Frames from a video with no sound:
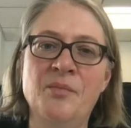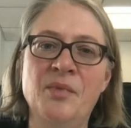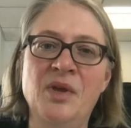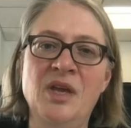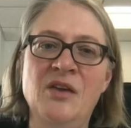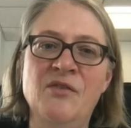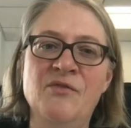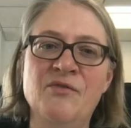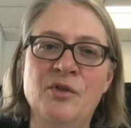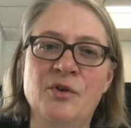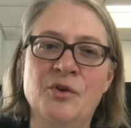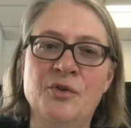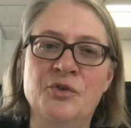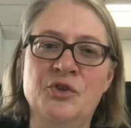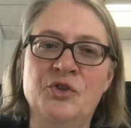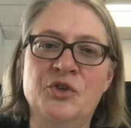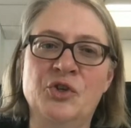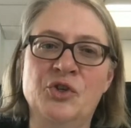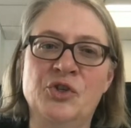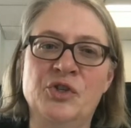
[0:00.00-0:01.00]
even though the
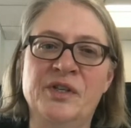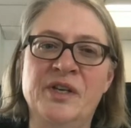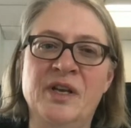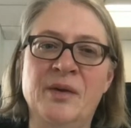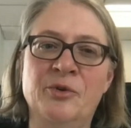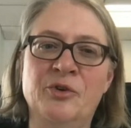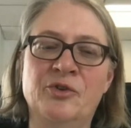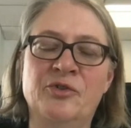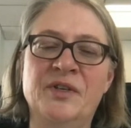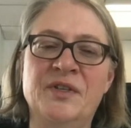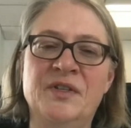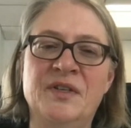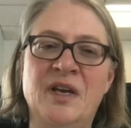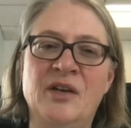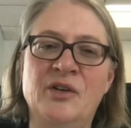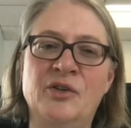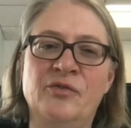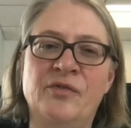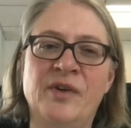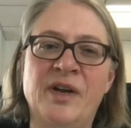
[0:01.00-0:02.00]
Social Democrats
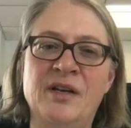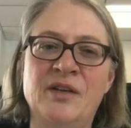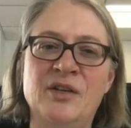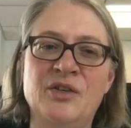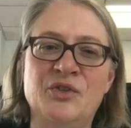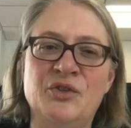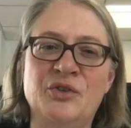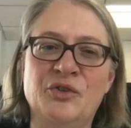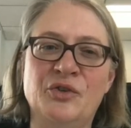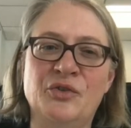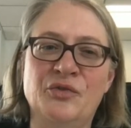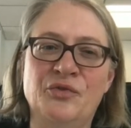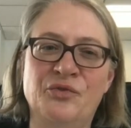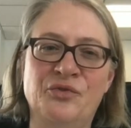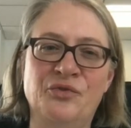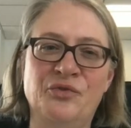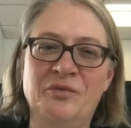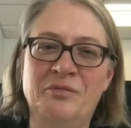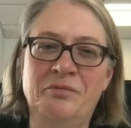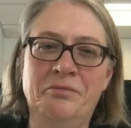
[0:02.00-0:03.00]
had already sort of